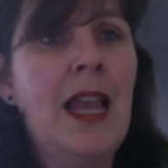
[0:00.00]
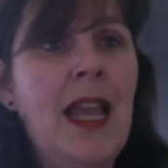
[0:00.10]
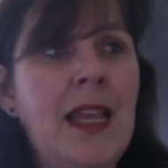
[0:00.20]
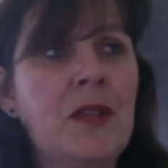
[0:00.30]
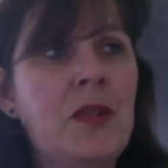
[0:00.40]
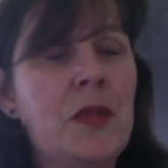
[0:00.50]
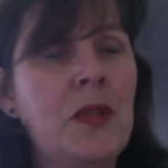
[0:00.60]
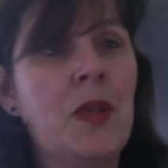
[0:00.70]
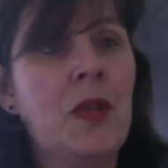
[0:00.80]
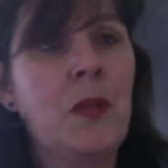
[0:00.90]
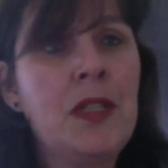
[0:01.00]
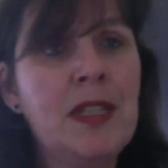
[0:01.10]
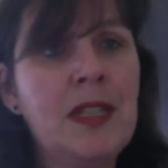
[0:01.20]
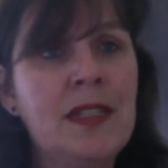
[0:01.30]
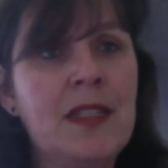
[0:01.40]
And we
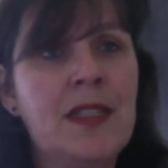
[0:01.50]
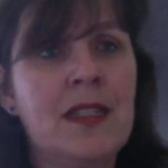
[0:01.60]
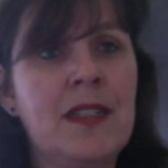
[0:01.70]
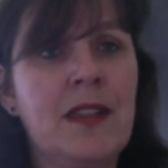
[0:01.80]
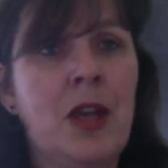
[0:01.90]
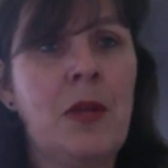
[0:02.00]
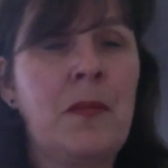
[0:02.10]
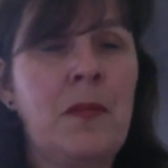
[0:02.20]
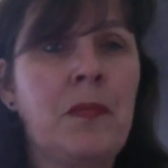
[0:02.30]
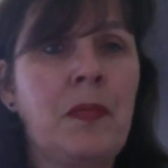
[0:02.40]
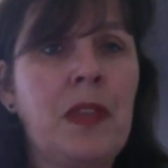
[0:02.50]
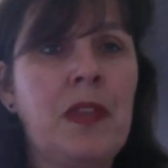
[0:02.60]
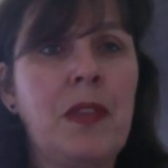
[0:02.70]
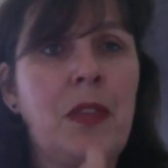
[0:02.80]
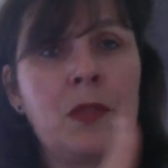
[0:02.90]
did social
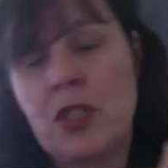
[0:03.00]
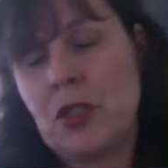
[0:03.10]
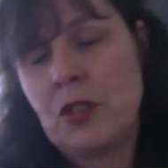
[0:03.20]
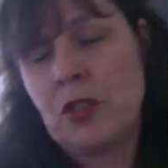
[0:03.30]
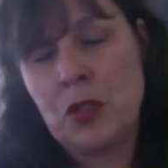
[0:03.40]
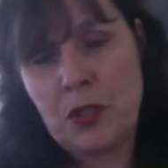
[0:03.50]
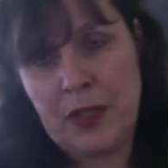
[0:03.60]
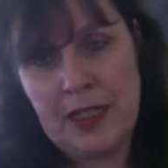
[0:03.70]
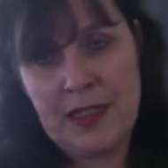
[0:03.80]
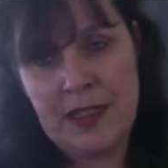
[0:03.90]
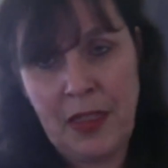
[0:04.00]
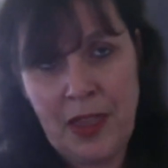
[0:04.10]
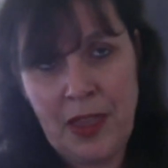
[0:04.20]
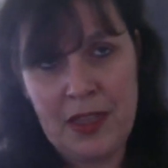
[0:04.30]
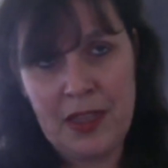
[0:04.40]
presencing
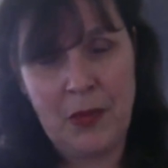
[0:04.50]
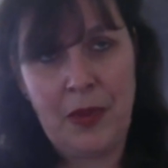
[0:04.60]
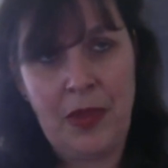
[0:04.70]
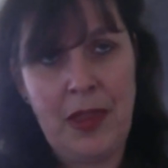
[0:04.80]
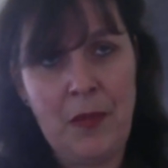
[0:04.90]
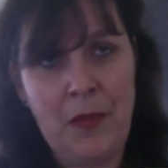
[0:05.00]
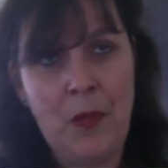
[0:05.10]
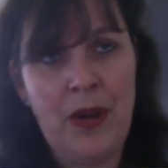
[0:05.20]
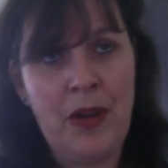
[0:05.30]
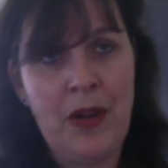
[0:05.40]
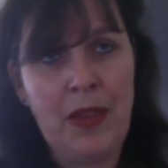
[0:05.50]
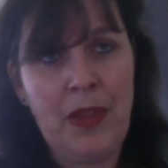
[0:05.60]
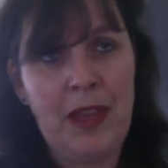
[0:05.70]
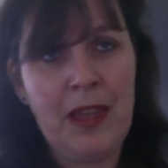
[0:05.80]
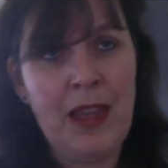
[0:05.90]
theater with them, where
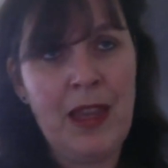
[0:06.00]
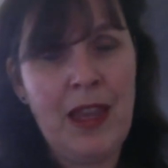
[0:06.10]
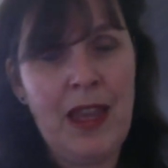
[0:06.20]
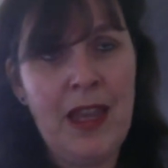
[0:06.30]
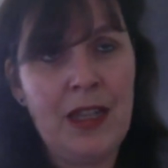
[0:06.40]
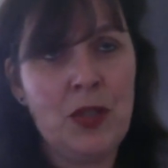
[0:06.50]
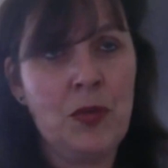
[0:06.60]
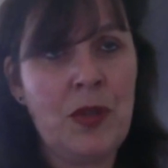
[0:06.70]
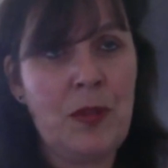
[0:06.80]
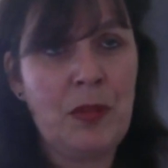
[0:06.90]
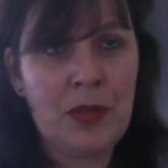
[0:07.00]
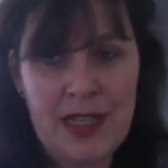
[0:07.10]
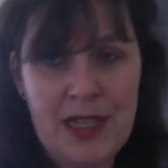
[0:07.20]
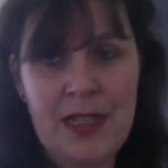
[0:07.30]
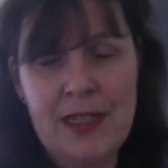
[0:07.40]
they had to
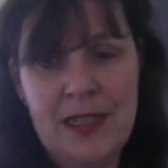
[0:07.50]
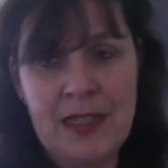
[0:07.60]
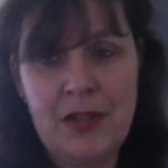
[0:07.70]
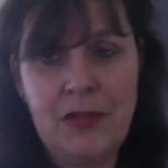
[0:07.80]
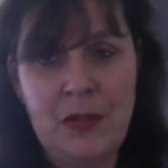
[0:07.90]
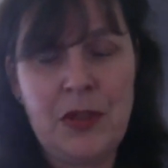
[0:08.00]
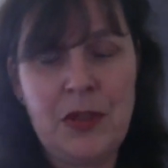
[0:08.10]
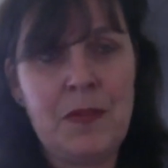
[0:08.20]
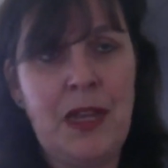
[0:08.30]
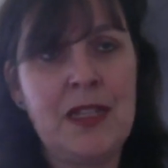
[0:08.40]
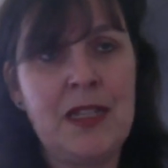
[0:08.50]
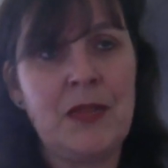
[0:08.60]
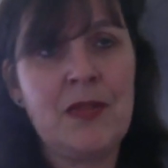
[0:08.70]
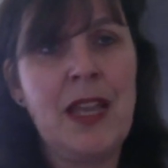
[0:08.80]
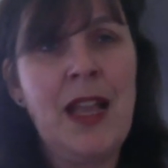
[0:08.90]
represent these different
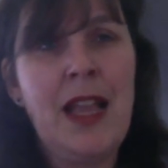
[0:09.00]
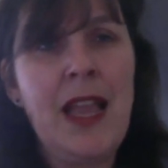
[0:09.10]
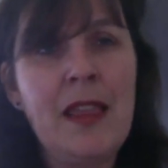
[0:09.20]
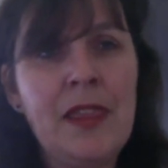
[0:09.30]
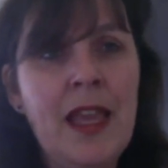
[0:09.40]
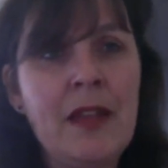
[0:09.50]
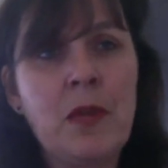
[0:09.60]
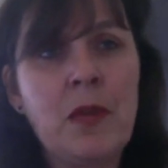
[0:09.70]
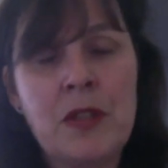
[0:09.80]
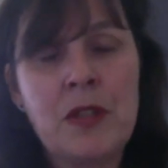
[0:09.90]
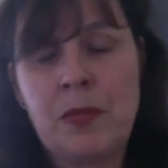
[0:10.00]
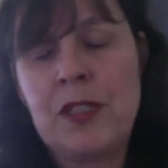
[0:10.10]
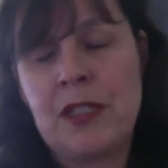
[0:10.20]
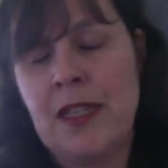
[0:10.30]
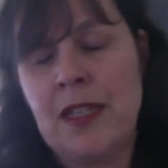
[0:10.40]
perspectives. And that was a
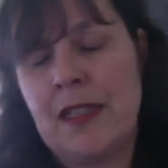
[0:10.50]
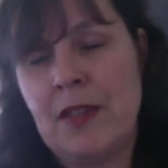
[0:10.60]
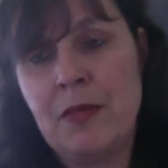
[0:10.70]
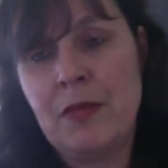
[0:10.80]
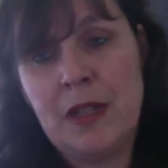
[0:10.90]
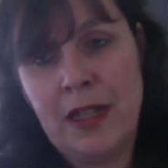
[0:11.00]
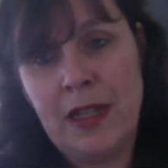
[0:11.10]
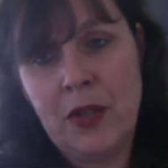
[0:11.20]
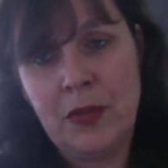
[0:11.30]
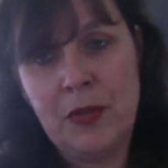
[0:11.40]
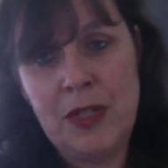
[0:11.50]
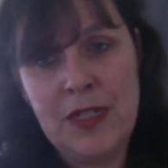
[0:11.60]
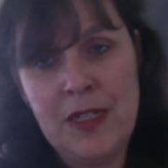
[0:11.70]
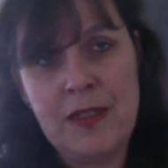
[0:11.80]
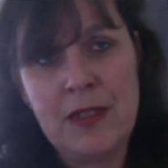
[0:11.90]
process that really
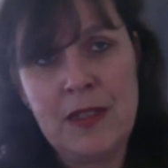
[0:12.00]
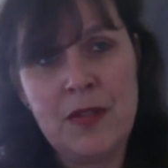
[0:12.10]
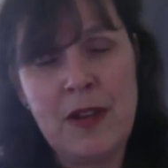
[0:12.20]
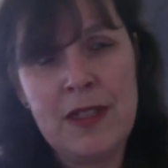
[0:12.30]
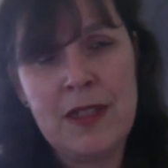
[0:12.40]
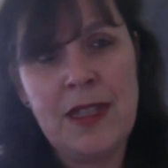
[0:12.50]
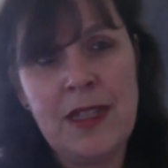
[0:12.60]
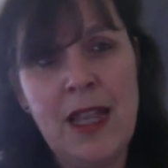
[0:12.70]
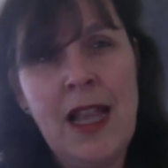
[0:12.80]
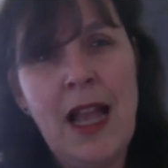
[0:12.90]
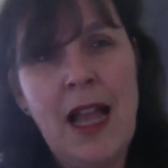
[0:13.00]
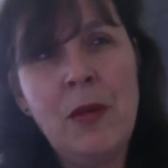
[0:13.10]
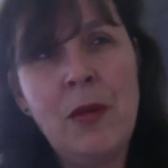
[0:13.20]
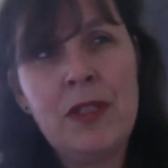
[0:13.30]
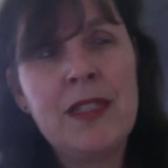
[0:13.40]
increased the trust. I
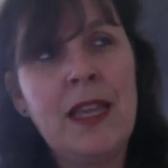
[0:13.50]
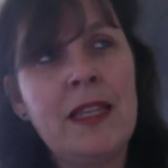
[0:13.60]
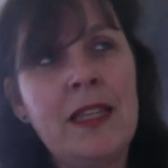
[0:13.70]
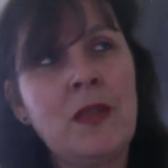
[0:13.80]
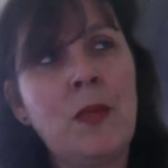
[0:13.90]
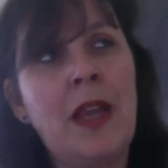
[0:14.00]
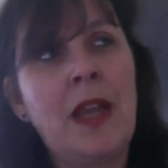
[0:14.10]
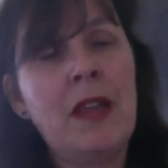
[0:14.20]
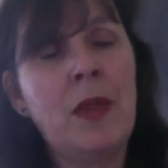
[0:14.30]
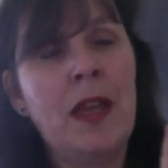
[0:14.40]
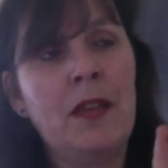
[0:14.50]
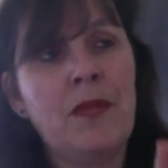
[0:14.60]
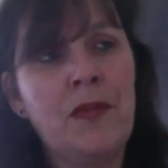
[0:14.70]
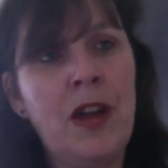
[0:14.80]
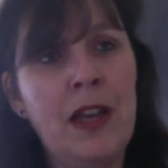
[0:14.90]
would say, so I think we had
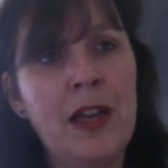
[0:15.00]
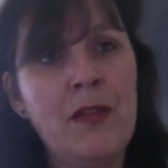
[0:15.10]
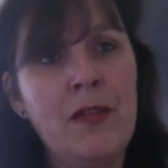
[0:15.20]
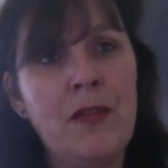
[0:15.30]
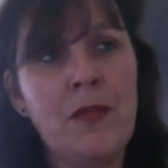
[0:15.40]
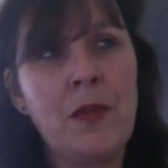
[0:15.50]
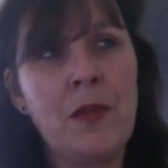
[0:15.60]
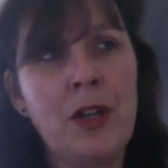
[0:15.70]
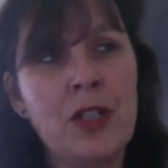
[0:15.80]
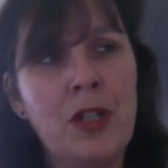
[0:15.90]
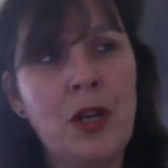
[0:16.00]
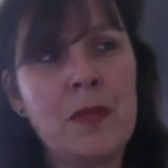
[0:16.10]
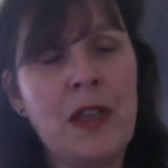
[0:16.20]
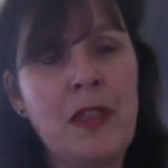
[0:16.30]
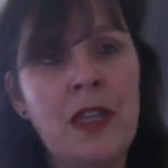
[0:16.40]
5
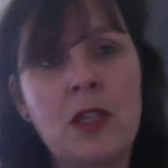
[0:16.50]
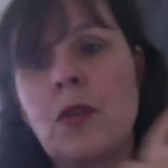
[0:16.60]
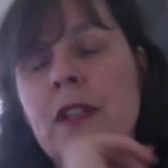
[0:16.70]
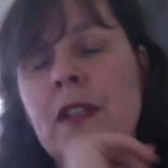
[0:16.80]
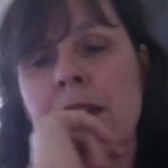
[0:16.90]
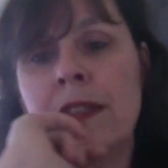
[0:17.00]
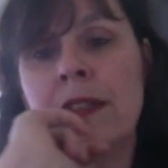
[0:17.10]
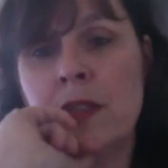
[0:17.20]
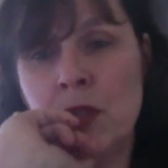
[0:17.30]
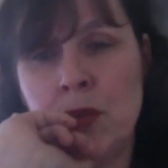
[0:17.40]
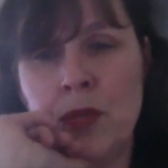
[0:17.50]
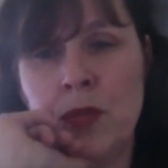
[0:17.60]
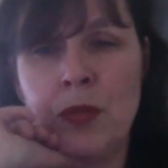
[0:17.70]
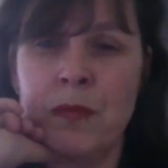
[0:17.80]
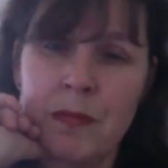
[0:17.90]
workshops. I think it took us at least
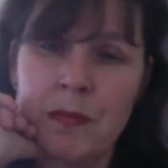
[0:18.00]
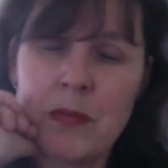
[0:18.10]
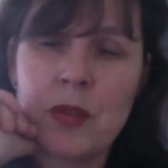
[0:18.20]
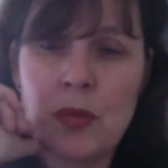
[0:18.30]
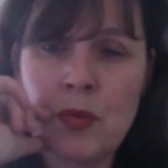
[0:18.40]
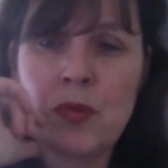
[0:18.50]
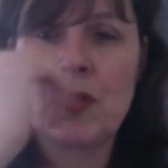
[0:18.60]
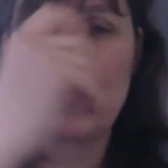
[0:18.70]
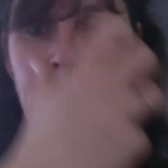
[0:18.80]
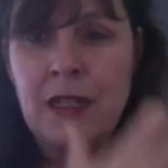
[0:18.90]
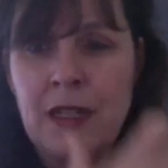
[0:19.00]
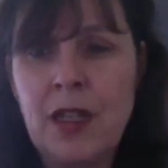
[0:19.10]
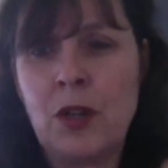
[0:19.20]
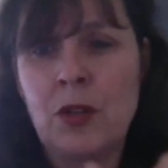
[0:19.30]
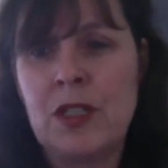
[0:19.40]
two to really
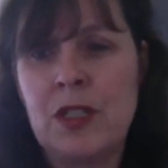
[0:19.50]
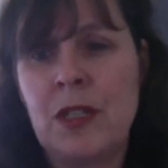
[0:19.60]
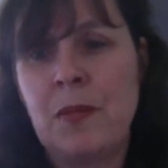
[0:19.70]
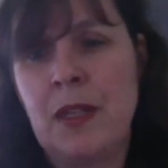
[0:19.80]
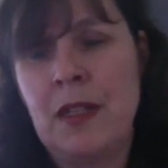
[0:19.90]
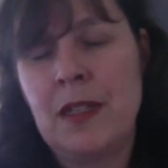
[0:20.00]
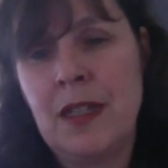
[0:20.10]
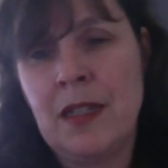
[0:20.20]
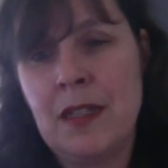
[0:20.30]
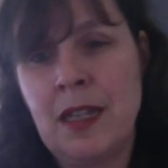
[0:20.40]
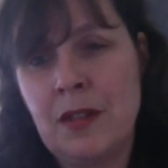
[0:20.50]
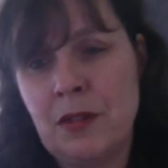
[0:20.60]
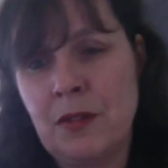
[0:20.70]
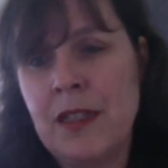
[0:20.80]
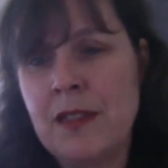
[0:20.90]
go deep and
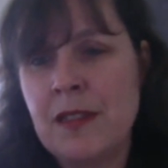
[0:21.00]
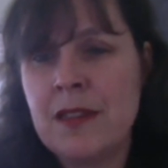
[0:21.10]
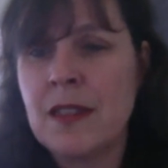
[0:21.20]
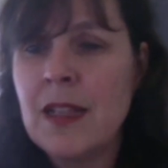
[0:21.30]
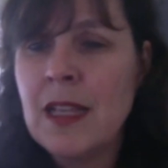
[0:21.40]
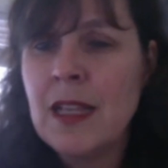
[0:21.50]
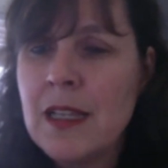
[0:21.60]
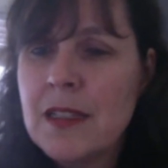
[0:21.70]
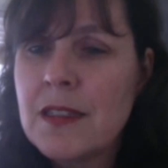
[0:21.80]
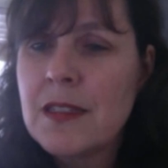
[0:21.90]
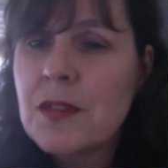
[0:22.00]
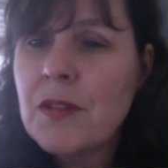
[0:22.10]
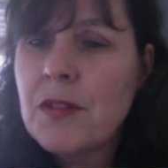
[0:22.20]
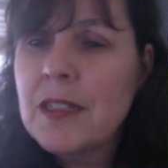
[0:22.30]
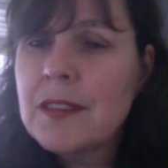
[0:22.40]
create this
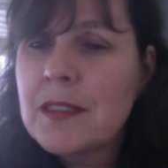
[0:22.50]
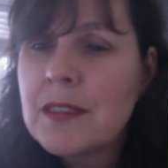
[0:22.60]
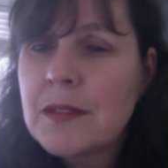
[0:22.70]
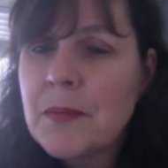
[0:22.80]
trust.